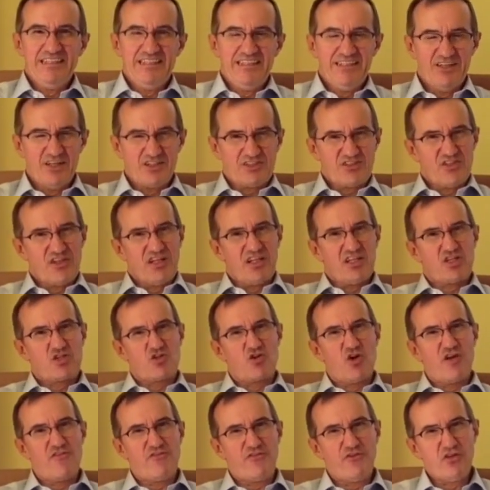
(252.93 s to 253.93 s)
Not really
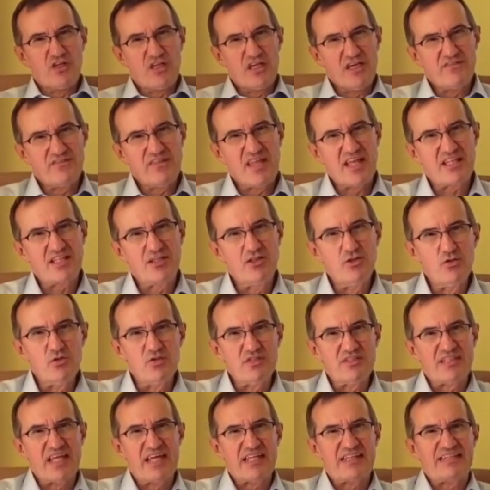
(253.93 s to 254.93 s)
sure if you give that
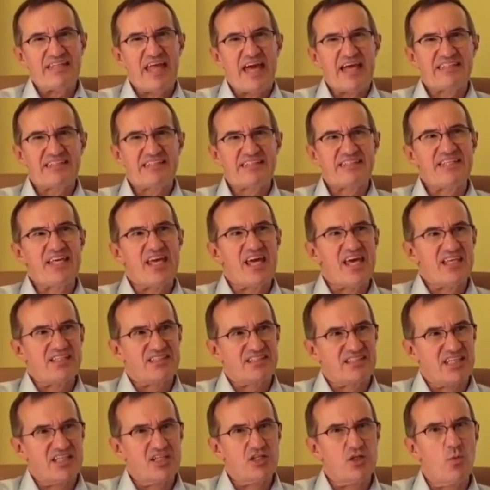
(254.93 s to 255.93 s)
news that that's the
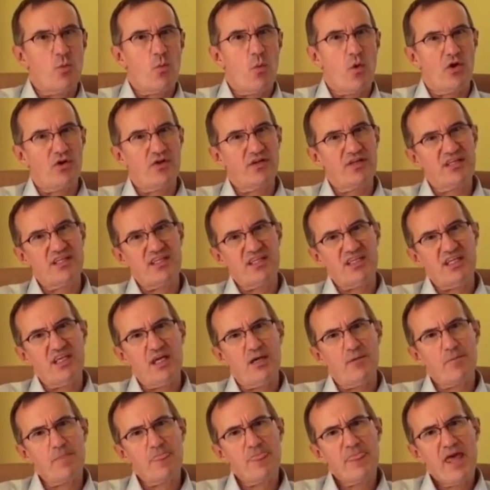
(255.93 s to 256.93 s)
answer you want to
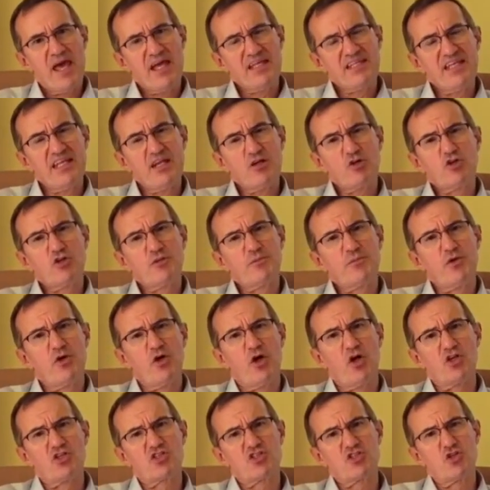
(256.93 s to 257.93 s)
hear. And then it could be
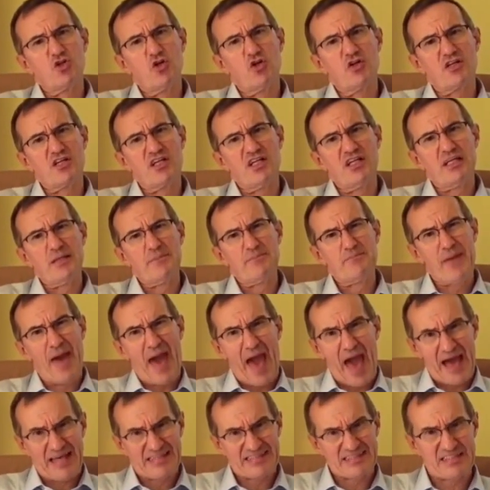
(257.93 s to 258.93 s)
also really
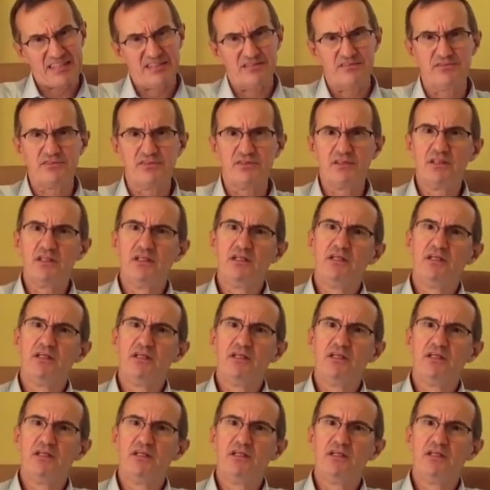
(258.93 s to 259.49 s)
passive,